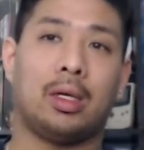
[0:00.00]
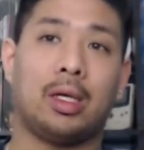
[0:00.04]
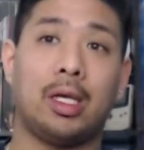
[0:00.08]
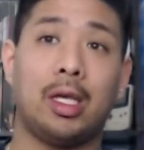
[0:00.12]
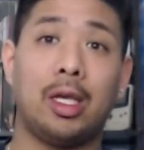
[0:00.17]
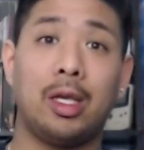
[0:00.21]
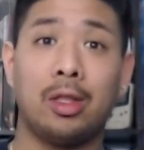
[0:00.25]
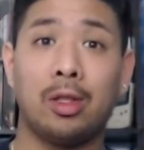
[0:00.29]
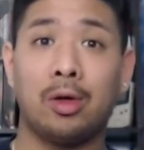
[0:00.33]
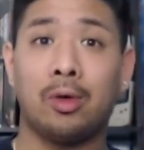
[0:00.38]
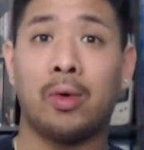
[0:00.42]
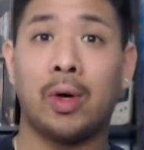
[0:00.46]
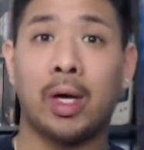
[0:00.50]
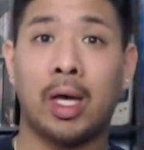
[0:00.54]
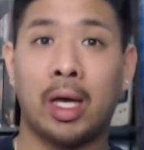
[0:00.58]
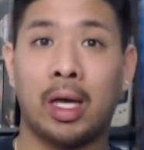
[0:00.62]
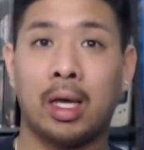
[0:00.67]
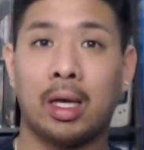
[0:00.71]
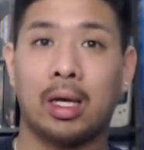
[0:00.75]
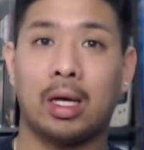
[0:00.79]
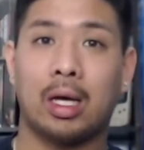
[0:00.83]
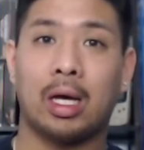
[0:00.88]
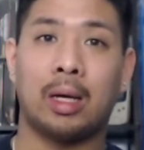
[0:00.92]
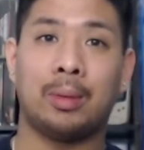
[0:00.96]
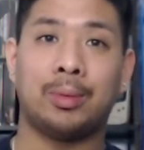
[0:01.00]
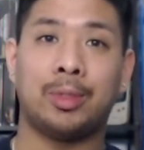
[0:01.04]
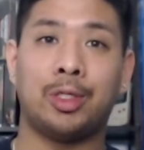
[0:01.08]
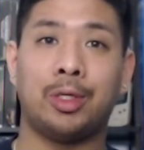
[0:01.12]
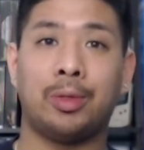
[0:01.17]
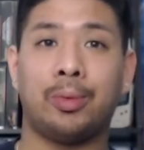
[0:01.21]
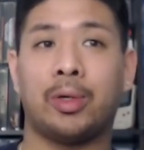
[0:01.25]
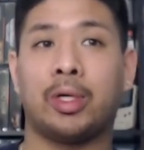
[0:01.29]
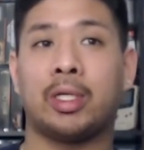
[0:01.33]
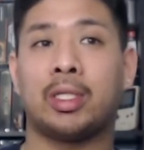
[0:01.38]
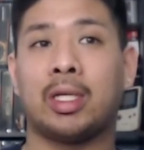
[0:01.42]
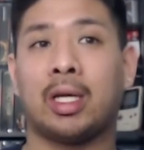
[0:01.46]
Either way, I'm
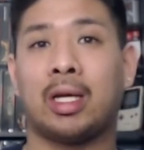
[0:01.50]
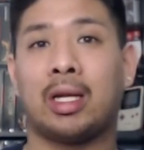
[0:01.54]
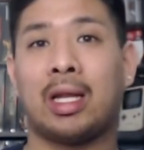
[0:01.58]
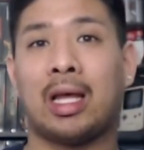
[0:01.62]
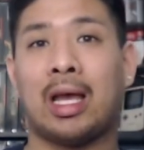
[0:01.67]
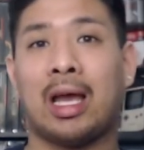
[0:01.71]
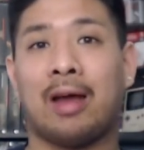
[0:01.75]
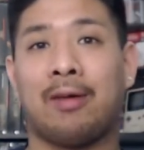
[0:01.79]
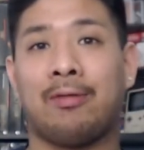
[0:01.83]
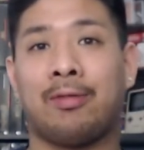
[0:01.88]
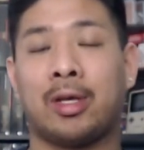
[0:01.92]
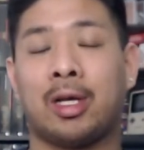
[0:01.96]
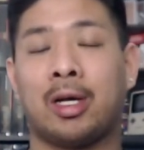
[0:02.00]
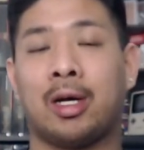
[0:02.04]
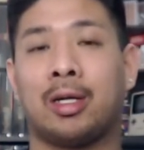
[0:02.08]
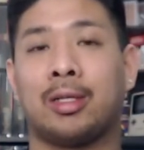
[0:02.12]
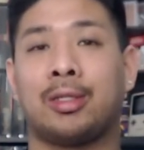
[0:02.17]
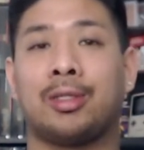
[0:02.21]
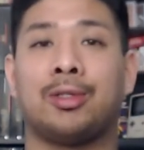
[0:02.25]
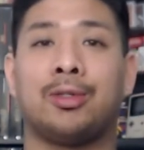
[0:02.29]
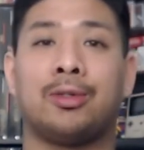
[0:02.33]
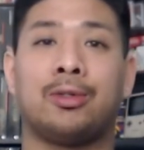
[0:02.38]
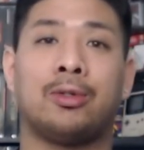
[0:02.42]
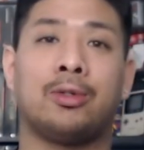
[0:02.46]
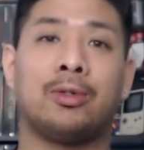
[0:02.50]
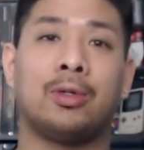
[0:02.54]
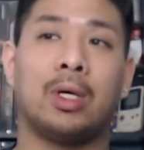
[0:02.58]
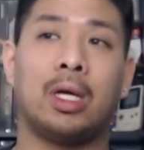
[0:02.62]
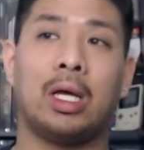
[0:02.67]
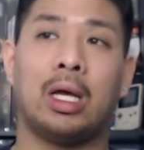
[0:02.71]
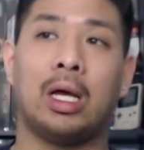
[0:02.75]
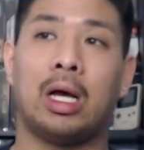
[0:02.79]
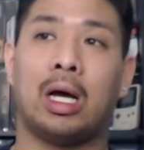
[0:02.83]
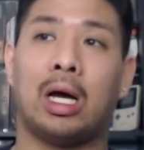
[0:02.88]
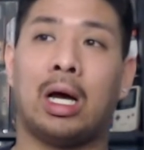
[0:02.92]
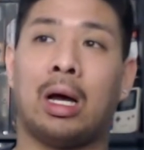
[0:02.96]
super excited to have the console.
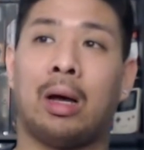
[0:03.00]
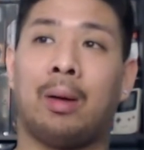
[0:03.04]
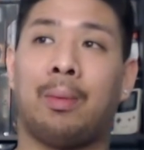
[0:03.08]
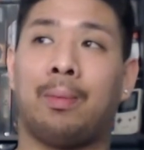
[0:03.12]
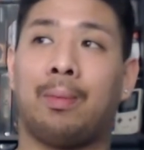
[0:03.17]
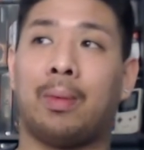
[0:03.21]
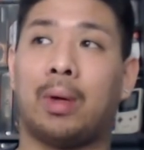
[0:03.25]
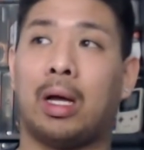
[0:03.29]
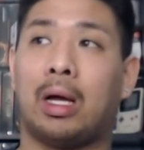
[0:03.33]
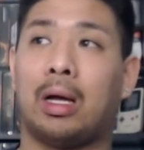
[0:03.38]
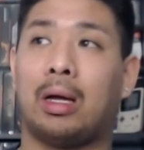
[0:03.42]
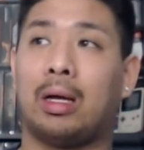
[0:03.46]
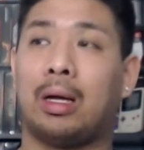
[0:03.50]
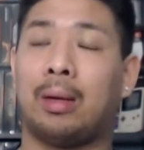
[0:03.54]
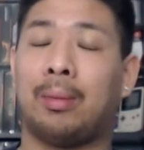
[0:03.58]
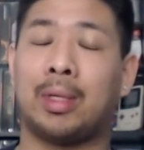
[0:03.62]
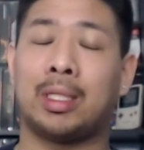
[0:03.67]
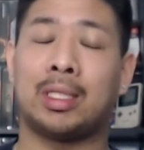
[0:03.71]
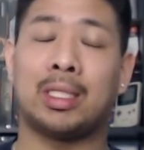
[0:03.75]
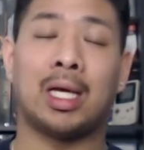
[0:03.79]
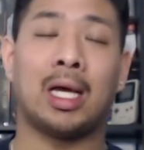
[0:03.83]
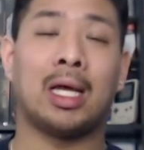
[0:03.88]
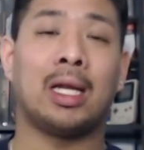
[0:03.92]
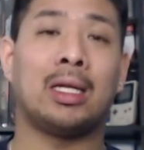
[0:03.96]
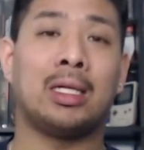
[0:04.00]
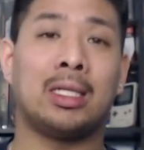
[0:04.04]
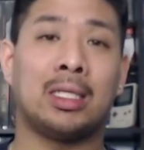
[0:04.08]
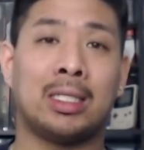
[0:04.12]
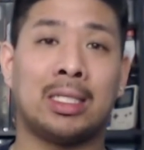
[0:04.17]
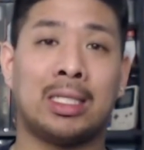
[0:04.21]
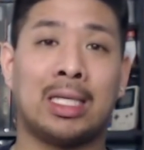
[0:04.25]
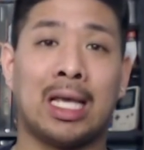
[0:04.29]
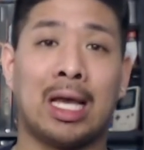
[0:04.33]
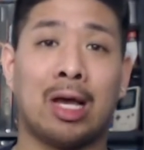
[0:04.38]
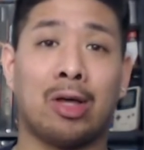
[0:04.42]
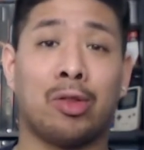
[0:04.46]
I'm excited to
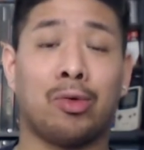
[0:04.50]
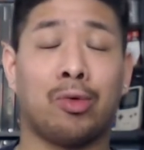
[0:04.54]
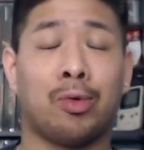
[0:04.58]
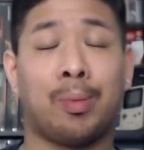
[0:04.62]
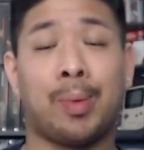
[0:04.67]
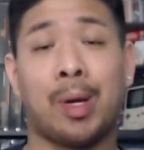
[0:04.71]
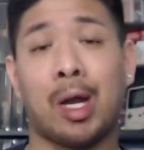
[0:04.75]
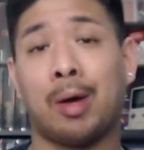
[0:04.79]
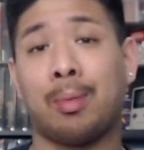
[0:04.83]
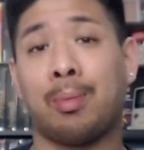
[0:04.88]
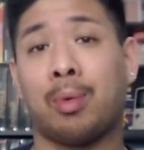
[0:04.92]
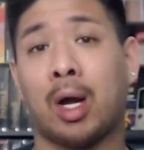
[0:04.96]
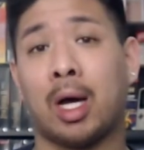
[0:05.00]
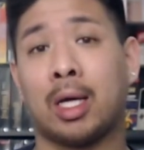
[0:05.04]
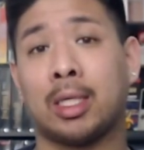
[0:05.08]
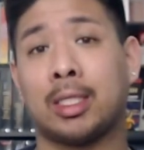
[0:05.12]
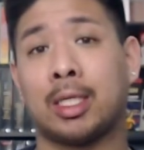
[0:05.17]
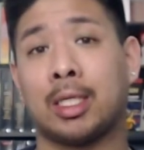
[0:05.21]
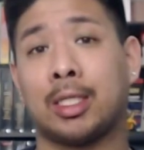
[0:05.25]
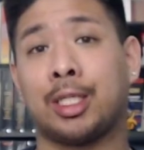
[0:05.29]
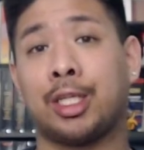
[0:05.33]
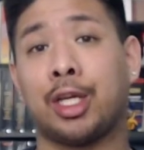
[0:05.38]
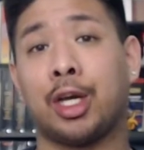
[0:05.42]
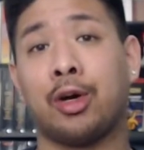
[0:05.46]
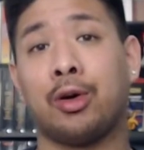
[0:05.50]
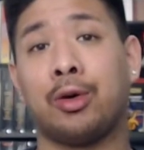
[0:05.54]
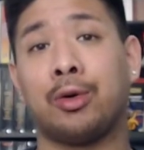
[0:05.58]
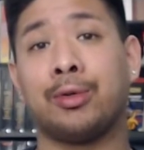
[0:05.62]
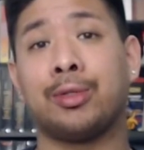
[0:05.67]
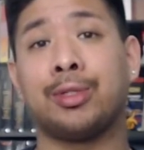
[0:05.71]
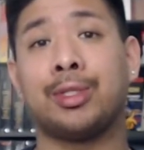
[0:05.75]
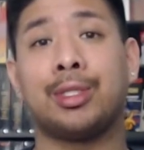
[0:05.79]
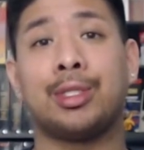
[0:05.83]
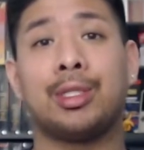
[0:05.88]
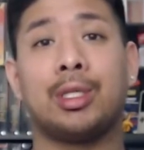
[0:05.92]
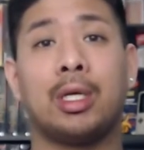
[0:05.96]
see how the repair process
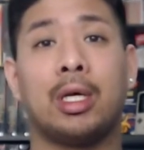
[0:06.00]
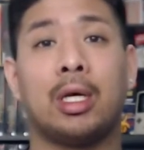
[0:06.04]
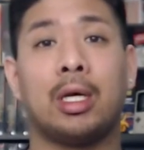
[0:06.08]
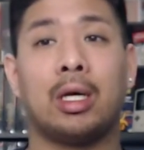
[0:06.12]
goes.